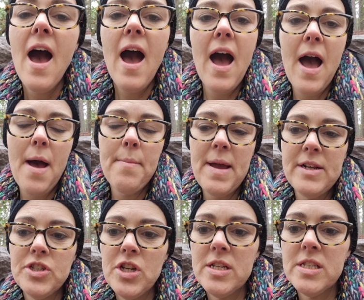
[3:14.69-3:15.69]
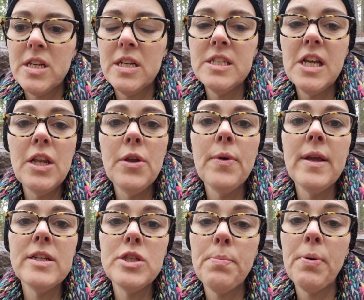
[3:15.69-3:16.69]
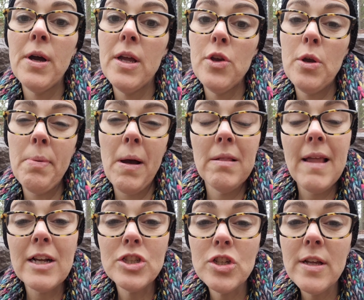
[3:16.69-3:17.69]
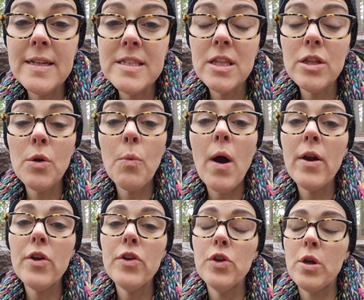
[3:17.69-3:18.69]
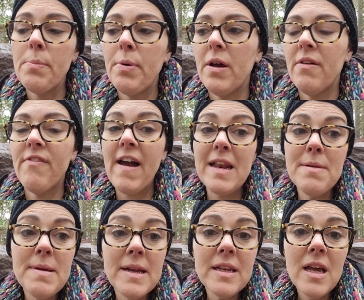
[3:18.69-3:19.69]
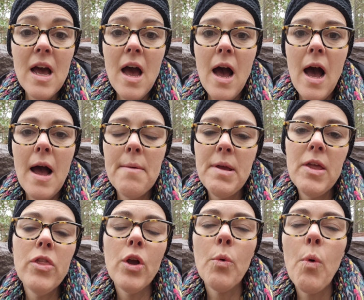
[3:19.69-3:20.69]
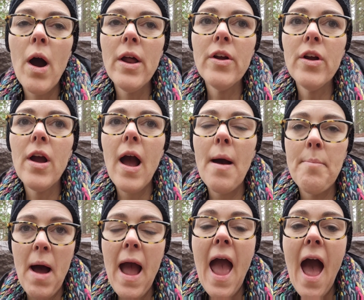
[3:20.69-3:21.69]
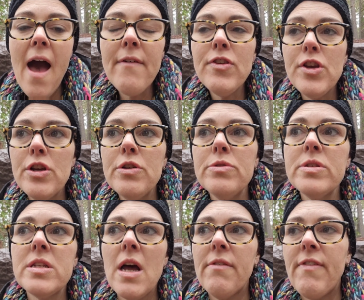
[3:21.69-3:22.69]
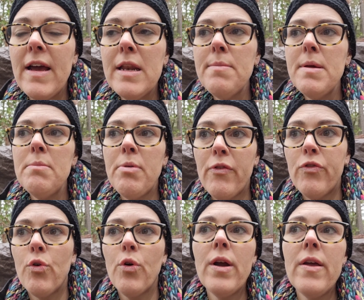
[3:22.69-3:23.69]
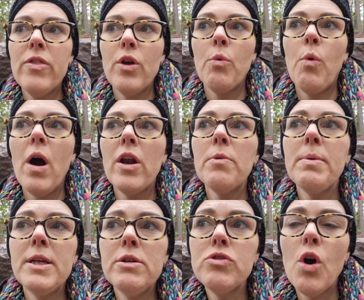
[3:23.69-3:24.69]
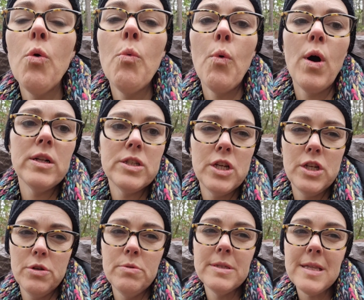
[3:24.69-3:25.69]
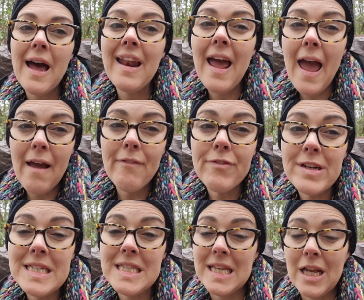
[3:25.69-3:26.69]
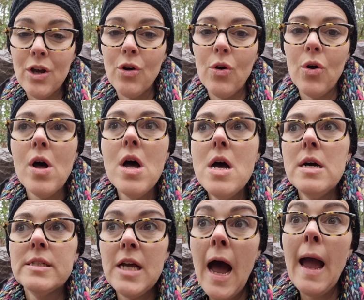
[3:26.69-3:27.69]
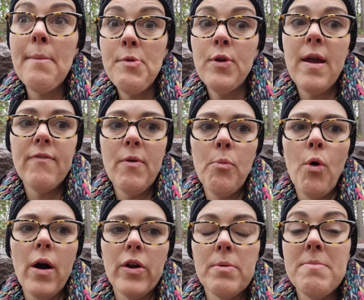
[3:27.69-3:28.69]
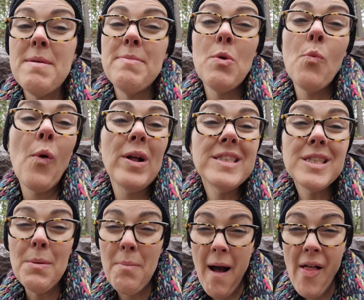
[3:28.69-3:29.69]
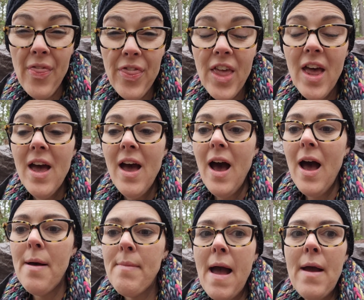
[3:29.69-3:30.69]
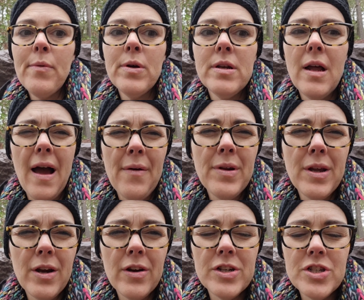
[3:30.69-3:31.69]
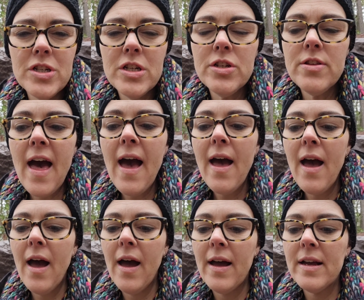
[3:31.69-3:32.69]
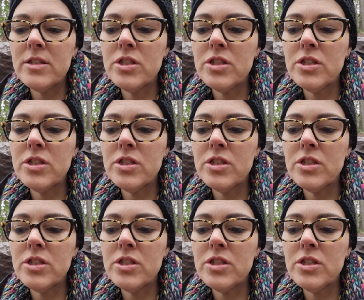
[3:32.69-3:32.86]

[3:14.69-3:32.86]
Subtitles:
And just continuing to you can put electrolytes in their water. You can put a vitamin in their water. I have used a vitamin before in their water, but you don't want to use that every single time you give them water. Maybe once a month. I would encourage you to do that.